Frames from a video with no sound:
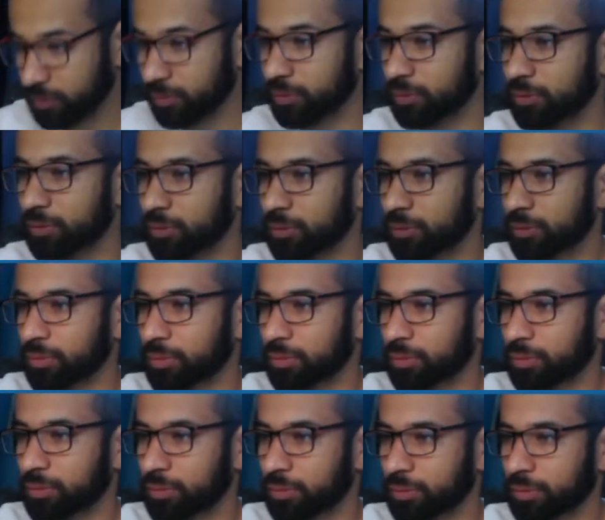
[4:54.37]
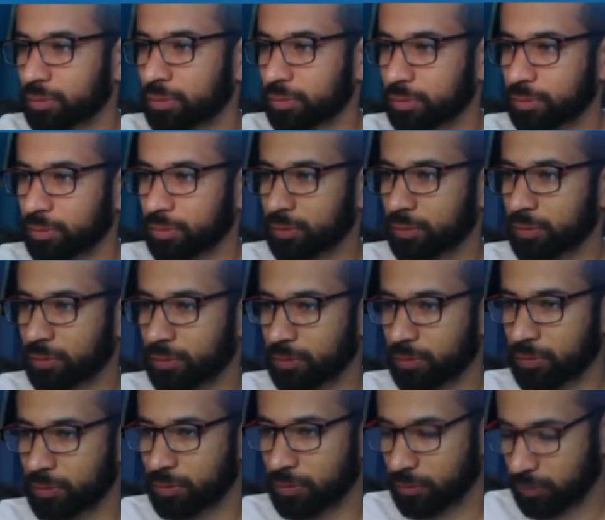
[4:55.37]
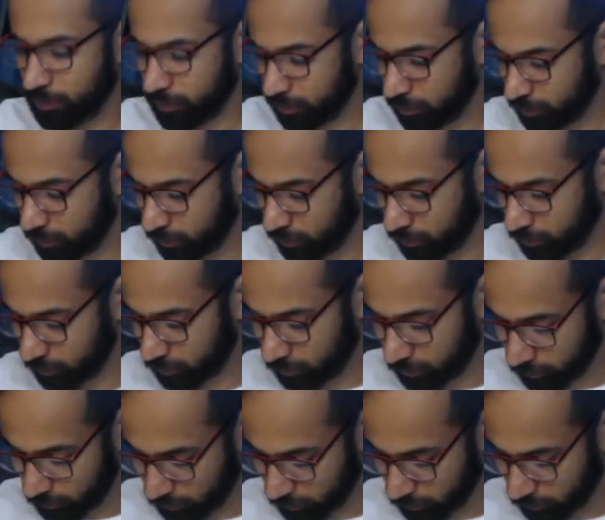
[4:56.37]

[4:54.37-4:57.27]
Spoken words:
Nobody speaks.